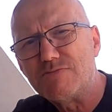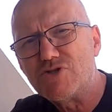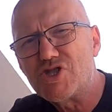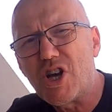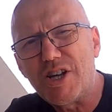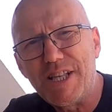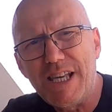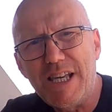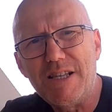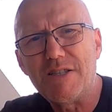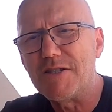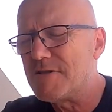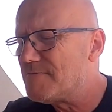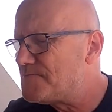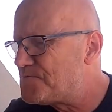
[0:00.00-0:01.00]

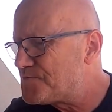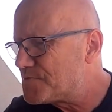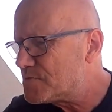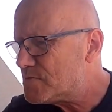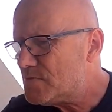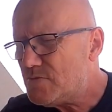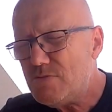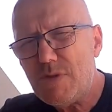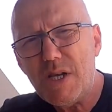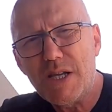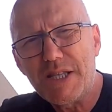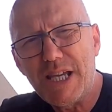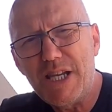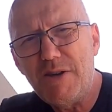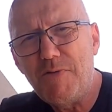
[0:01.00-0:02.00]
Sardines.
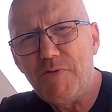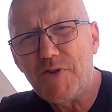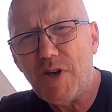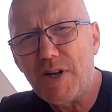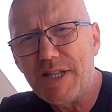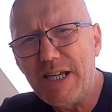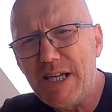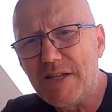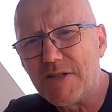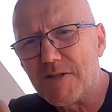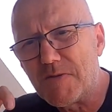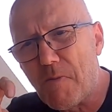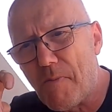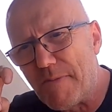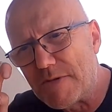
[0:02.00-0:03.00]
Tin of
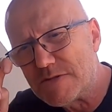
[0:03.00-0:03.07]
sardines.